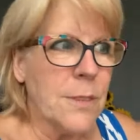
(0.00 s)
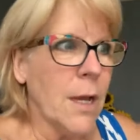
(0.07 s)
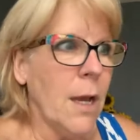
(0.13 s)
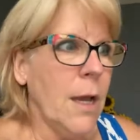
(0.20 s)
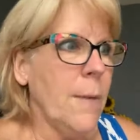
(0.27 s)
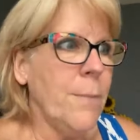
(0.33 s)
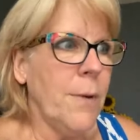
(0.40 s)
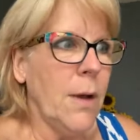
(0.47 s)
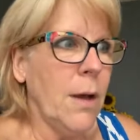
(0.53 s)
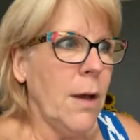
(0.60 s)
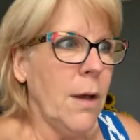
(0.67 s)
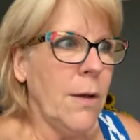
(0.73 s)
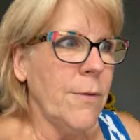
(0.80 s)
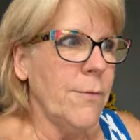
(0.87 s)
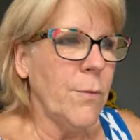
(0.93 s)
type
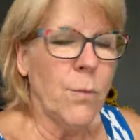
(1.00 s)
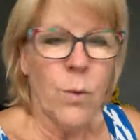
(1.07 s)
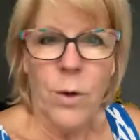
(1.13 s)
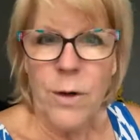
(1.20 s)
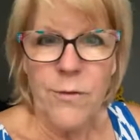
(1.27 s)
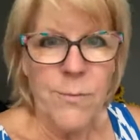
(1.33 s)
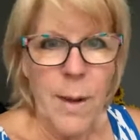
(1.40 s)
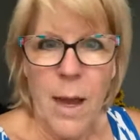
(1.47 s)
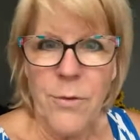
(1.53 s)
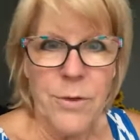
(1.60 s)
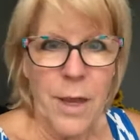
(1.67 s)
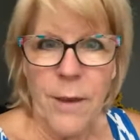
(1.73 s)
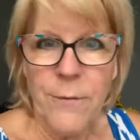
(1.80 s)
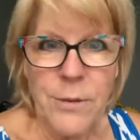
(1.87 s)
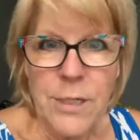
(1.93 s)
of word of mouth
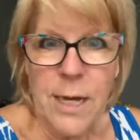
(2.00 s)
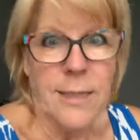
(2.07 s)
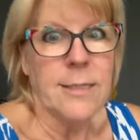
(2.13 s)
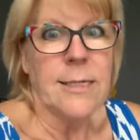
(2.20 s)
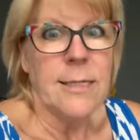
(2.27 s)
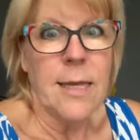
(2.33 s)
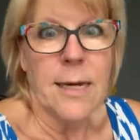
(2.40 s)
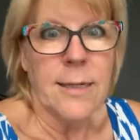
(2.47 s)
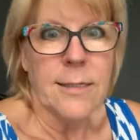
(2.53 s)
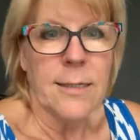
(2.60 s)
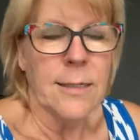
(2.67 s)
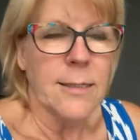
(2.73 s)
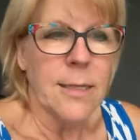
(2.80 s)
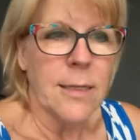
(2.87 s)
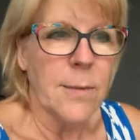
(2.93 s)
advertising that
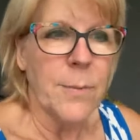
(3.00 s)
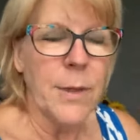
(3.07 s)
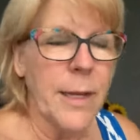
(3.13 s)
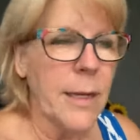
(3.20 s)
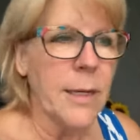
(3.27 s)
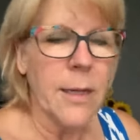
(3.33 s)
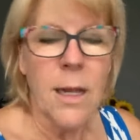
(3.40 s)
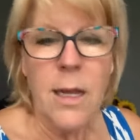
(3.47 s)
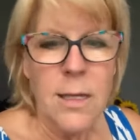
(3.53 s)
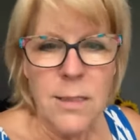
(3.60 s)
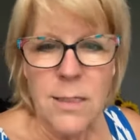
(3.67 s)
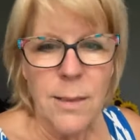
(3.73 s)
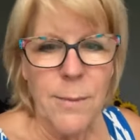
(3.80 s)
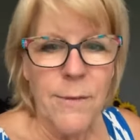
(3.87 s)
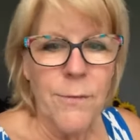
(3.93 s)
exists on the planet.
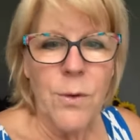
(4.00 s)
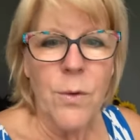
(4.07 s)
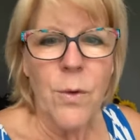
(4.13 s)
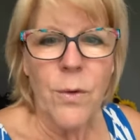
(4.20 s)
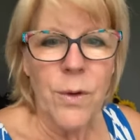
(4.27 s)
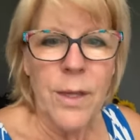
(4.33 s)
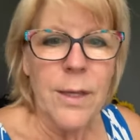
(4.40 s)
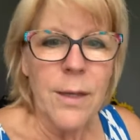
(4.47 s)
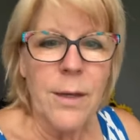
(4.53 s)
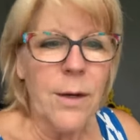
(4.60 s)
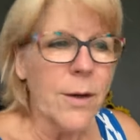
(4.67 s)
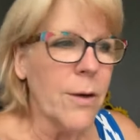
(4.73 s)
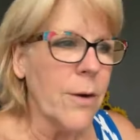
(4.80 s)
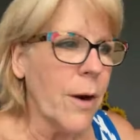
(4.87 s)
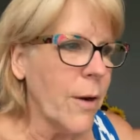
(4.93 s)
Some of you are
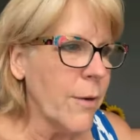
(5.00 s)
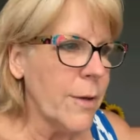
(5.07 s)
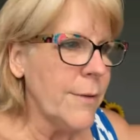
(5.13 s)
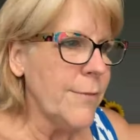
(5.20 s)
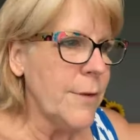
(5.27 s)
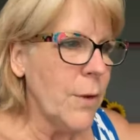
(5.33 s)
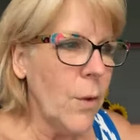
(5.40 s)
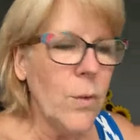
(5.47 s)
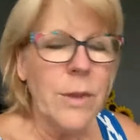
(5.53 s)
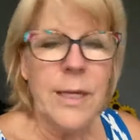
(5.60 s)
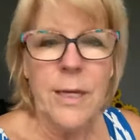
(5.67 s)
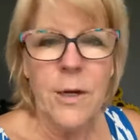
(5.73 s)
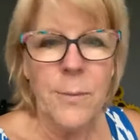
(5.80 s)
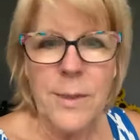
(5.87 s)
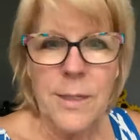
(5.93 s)
here are even
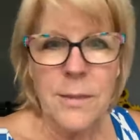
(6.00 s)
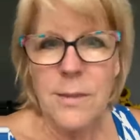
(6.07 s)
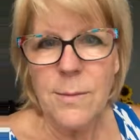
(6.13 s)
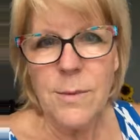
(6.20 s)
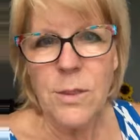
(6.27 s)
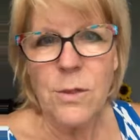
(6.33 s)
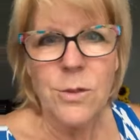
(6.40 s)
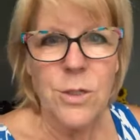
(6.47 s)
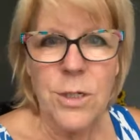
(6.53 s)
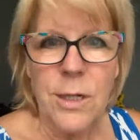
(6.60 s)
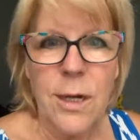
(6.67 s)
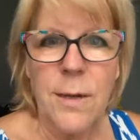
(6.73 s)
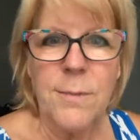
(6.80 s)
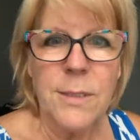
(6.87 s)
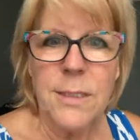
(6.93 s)
only here because someone told you to
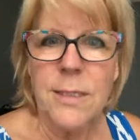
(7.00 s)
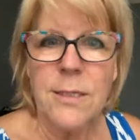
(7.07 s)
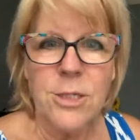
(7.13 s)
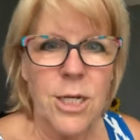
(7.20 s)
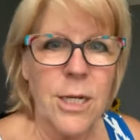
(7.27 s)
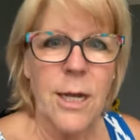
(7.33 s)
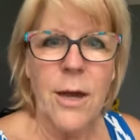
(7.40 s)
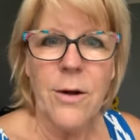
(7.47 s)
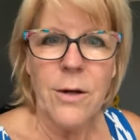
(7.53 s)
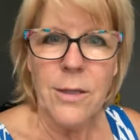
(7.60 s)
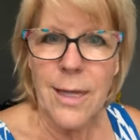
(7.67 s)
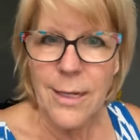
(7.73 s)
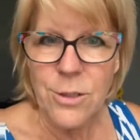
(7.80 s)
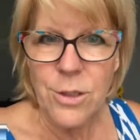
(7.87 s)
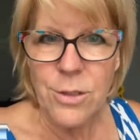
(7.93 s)
come see check out our
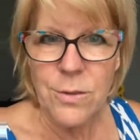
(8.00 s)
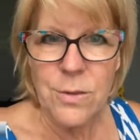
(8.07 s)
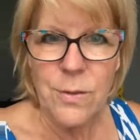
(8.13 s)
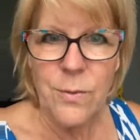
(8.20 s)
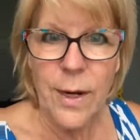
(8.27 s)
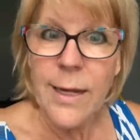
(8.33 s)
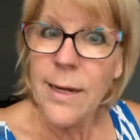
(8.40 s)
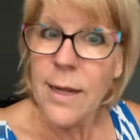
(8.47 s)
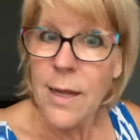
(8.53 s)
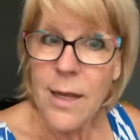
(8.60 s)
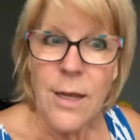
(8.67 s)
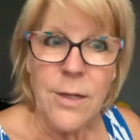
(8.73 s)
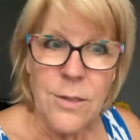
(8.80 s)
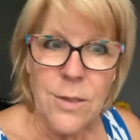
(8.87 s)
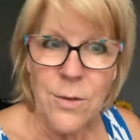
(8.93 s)
lectures, right?
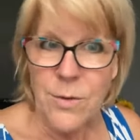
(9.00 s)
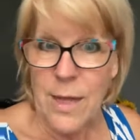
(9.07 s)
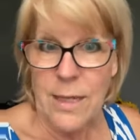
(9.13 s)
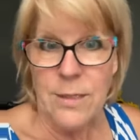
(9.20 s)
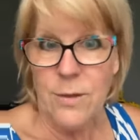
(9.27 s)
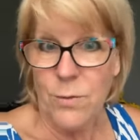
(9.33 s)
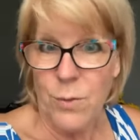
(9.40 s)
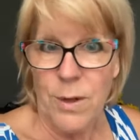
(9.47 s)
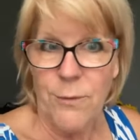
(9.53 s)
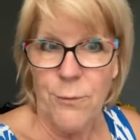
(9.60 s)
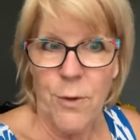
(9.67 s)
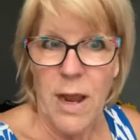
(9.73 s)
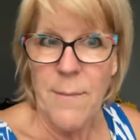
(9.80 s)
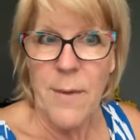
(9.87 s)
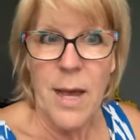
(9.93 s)
So that's a
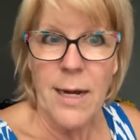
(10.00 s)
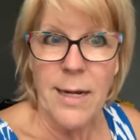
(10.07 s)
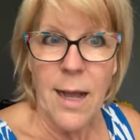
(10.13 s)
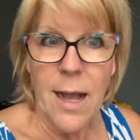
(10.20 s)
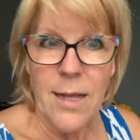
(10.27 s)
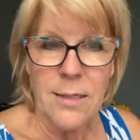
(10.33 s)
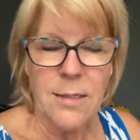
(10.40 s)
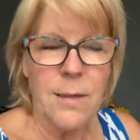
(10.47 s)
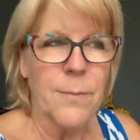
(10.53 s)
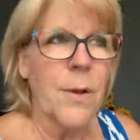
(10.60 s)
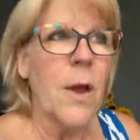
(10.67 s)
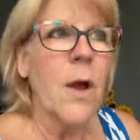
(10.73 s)
reframe on gossip.